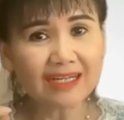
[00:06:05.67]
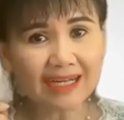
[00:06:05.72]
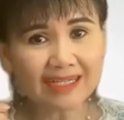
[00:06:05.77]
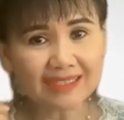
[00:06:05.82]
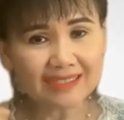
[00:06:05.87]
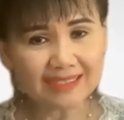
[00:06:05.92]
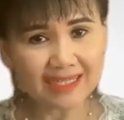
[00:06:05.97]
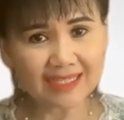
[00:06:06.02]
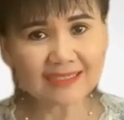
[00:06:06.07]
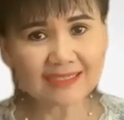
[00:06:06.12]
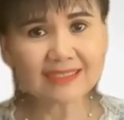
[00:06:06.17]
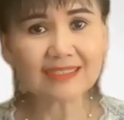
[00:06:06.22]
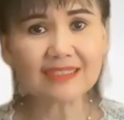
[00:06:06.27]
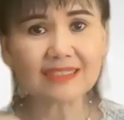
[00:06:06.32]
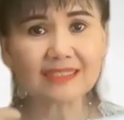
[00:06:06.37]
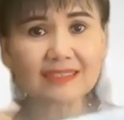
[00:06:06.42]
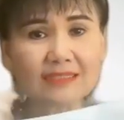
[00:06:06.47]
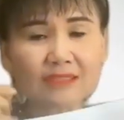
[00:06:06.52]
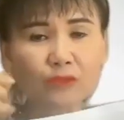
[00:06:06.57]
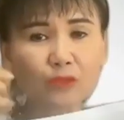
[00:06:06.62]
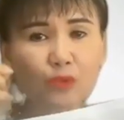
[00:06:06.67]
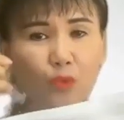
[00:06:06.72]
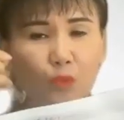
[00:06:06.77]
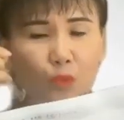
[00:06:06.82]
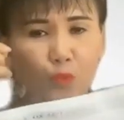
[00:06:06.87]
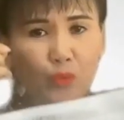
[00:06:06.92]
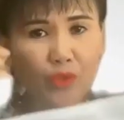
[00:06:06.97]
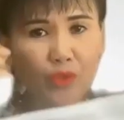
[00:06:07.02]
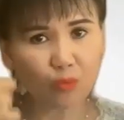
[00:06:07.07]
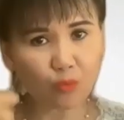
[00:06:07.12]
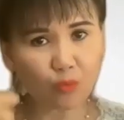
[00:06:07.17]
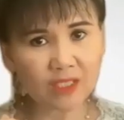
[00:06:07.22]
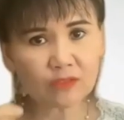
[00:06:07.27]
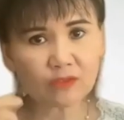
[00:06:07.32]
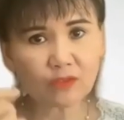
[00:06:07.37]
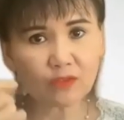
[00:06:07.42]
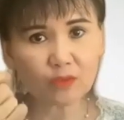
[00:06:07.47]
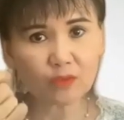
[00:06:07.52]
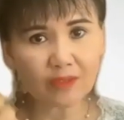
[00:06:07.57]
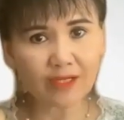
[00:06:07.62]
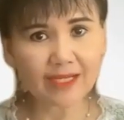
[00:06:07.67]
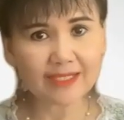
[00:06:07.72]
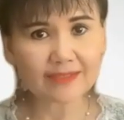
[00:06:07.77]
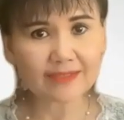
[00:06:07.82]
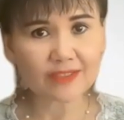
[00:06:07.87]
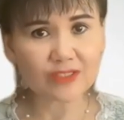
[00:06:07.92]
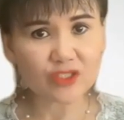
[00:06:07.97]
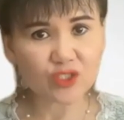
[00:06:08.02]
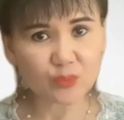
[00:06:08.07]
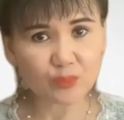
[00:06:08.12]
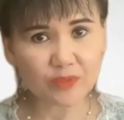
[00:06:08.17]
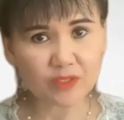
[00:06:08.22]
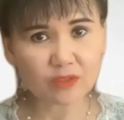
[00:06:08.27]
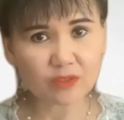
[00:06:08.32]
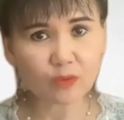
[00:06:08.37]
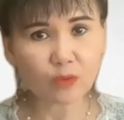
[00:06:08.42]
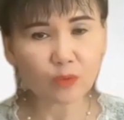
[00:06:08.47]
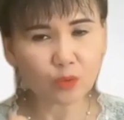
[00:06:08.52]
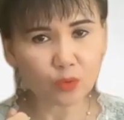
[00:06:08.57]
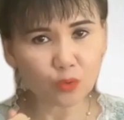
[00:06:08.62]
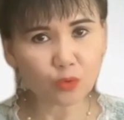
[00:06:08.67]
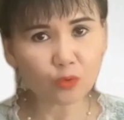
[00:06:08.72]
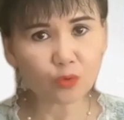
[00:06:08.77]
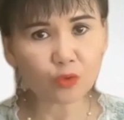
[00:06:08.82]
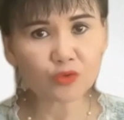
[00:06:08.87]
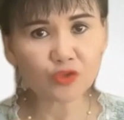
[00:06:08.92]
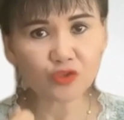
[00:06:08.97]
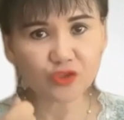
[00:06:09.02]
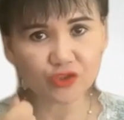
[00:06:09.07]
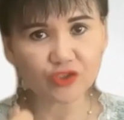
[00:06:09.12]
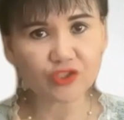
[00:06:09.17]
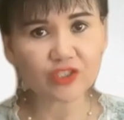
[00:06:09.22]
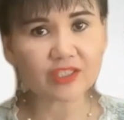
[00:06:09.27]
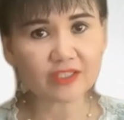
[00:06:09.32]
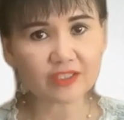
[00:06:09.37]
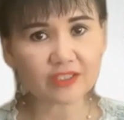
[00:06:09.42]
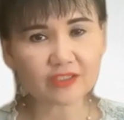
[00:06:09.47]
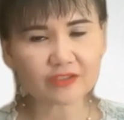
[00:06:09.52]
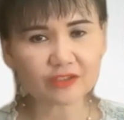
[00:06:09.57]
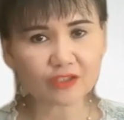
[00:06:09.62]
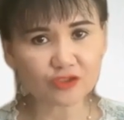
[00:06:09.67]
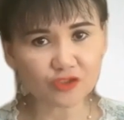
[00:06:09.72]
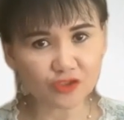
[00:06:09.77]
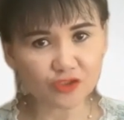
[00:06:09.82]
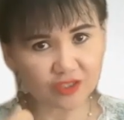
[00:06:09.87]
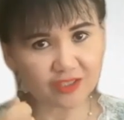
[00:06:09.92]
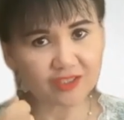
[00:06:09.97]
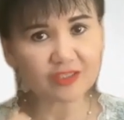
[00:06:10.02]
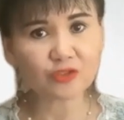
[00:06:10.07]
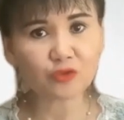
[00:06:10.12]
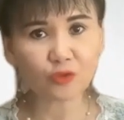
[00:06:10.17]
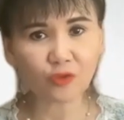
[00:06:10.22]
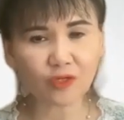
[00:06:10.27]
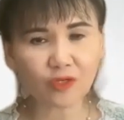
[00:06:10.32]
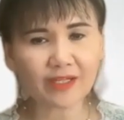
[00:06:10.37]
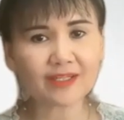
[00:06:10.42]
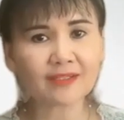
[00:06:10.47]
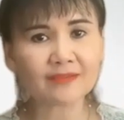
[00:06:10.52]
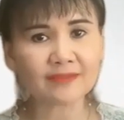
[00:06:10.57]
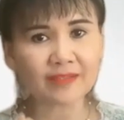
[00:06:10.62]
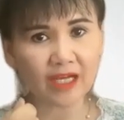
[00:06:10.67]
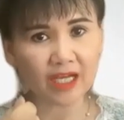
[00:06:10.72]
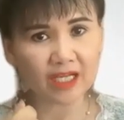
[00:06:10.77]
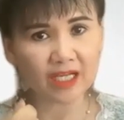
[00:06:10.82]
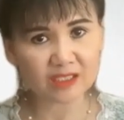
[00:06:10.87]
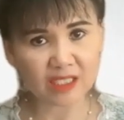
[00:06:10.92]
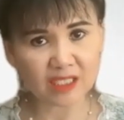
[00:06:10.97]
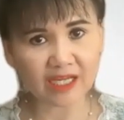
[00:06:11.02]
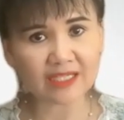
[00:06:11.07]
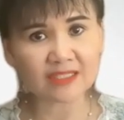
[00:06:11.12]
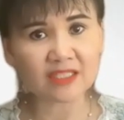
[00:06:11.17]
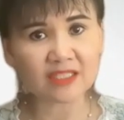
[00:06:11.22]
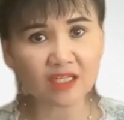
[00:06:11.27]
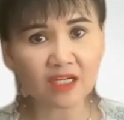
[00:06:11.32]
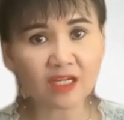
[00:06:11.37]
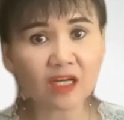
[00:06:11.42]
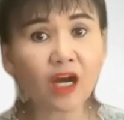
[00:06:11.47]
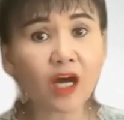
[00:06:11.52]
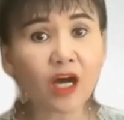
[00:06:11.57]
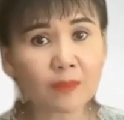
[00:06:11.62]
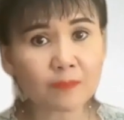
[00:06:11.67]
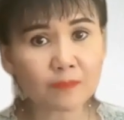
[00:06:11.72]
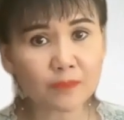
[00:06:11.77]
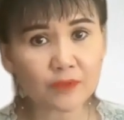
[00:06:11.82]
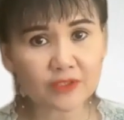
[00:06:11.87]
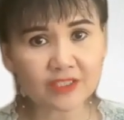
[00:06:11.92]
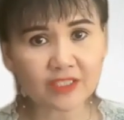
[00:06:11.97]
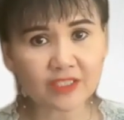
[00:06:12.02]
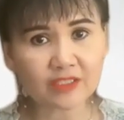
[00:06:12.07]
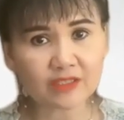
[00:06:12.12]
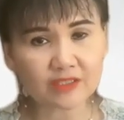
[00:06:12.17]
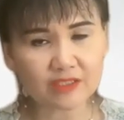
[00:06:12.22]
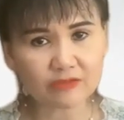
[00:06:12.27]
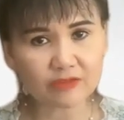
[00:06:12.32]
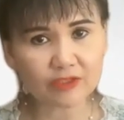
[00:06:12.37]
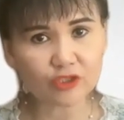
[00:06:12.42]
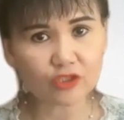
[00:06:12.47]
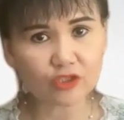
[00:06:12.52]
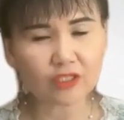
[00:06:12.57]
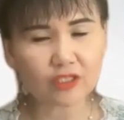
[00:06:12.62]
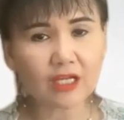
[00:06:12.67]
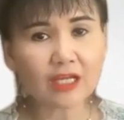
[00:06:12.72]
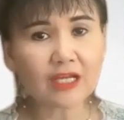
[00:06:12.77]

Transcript: Nonetheless, we want to look at the speaker, who she is. She is quite an accomplished individual.